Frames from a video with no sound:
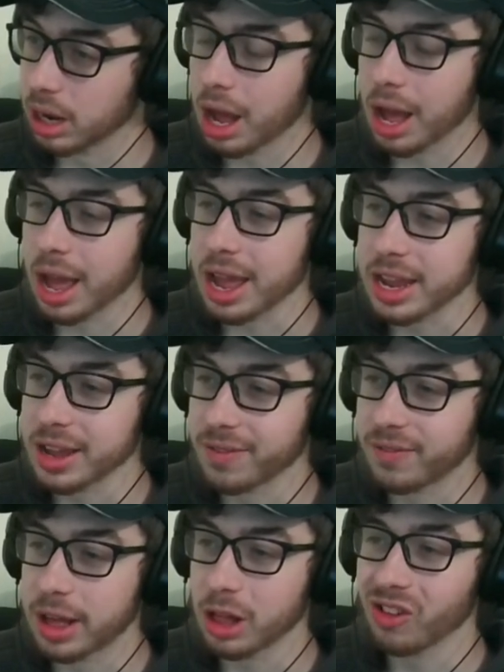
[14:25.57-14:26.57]
I
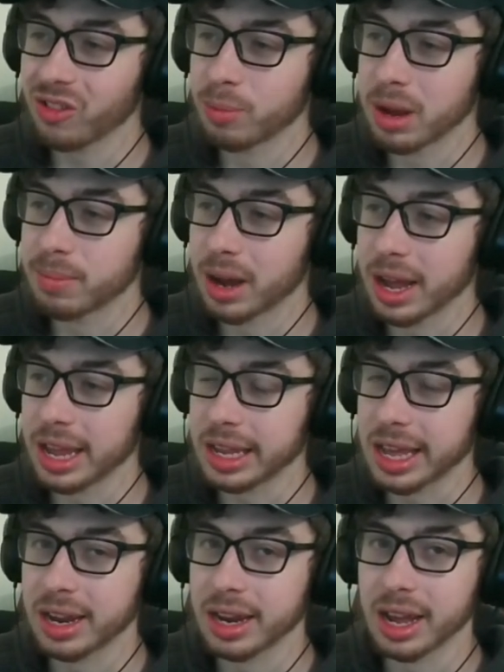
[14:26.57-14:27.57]
fell off my
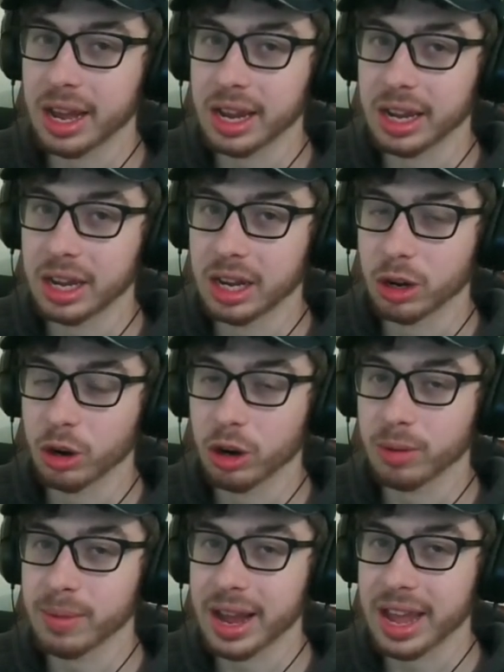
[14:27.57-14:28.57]
bike and I
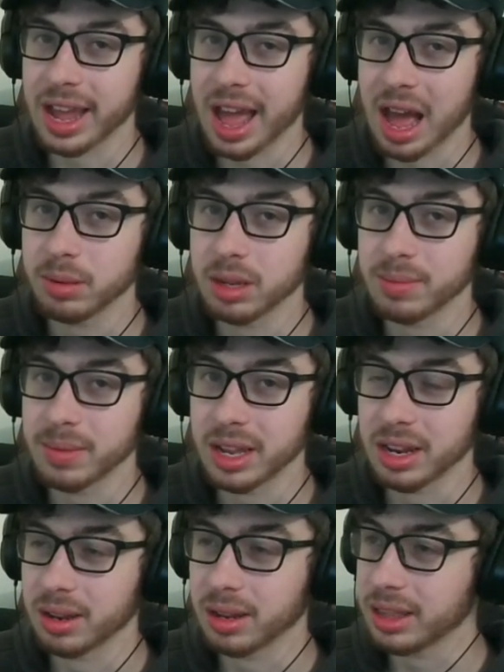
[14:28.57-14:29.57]
hurt my
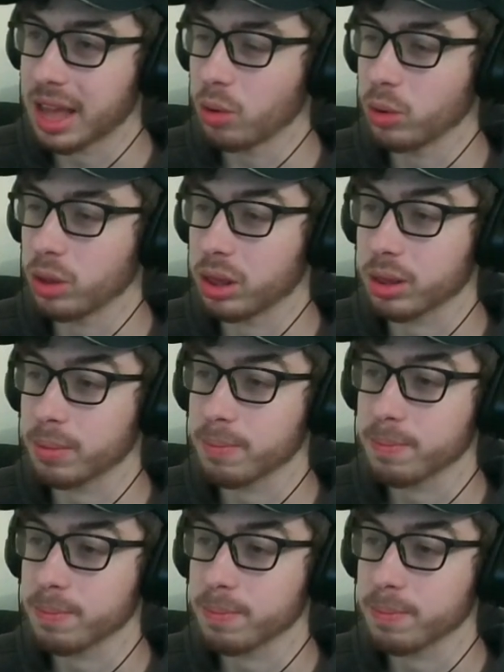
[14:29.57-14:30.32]
abdomen. That was